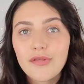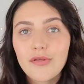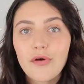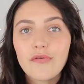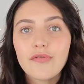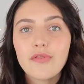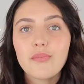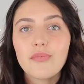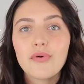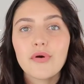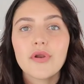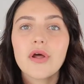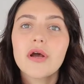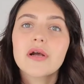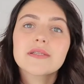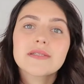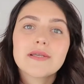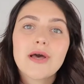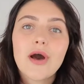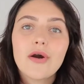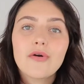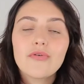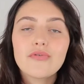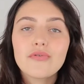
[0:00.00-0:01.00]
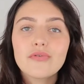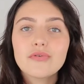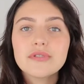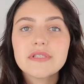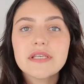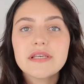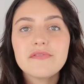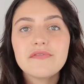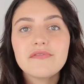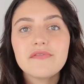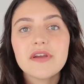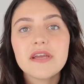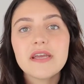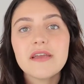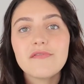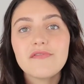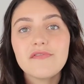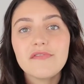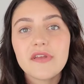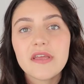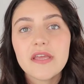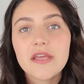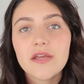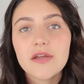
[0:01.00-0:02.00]
of the products are cruelty-free,
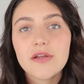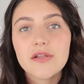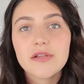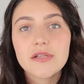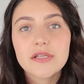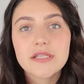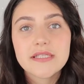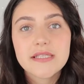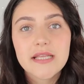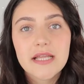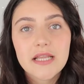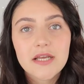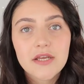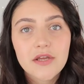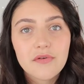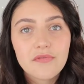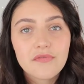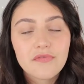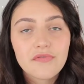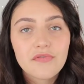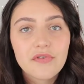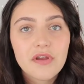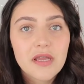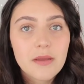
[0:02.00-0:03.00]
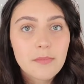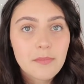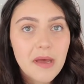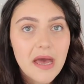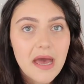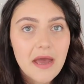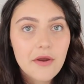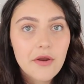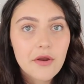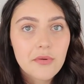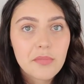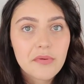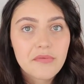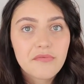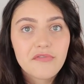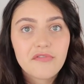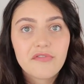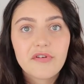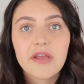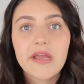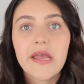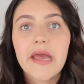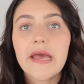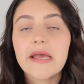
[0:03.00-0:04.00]
vegan, silicone-free,
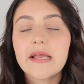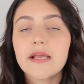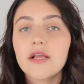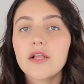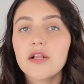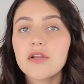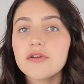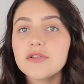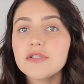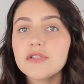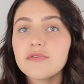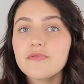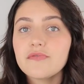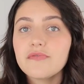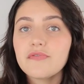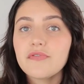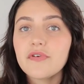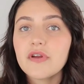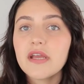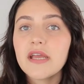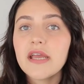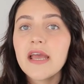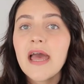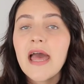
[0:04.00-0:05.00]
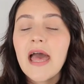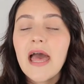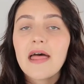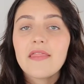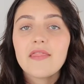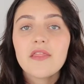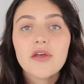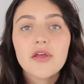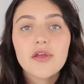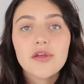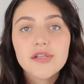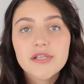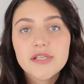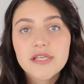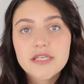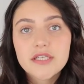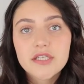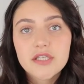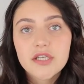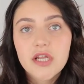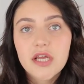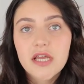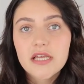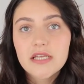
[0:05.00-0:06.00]
paraben-free, and gluten-free, and the
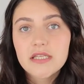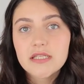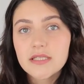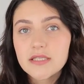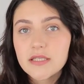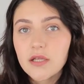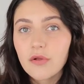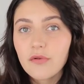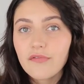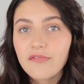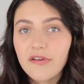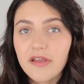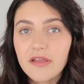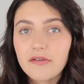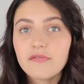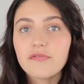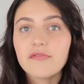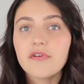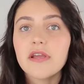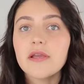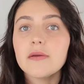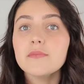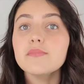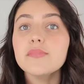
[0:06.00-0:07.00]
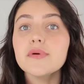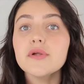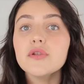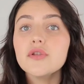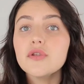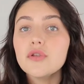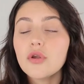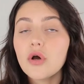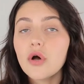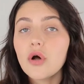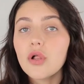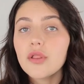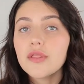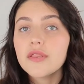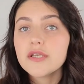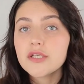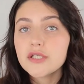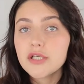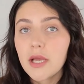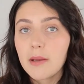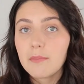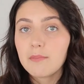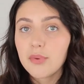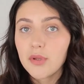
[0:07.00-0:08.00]
conditioner is sulfate-free, but not the
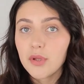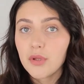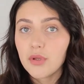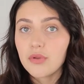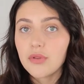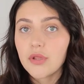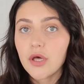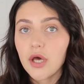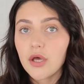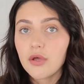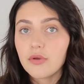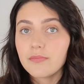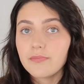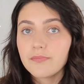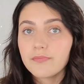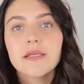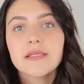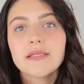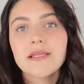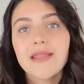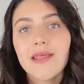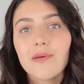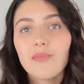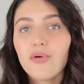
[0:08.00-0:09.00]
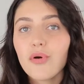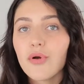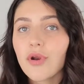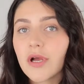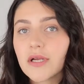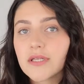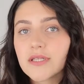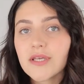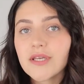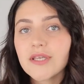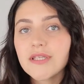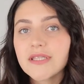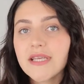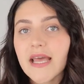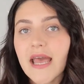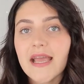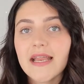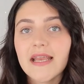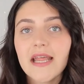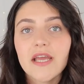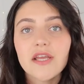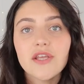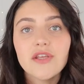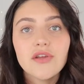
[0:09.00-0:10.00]
shampoo though. So the products
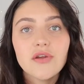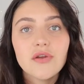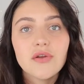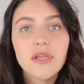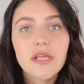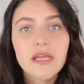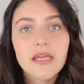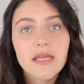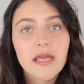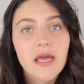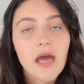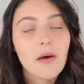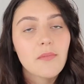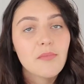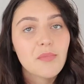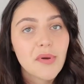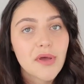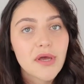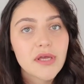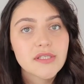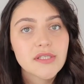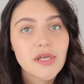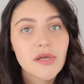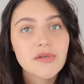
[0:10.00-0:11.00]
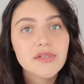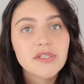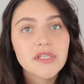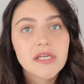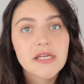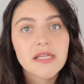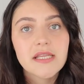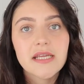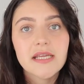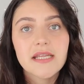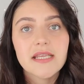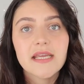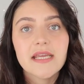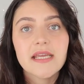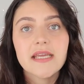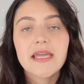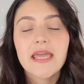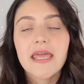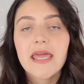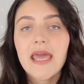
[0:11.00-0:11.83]
contain a unique Umberto Giannini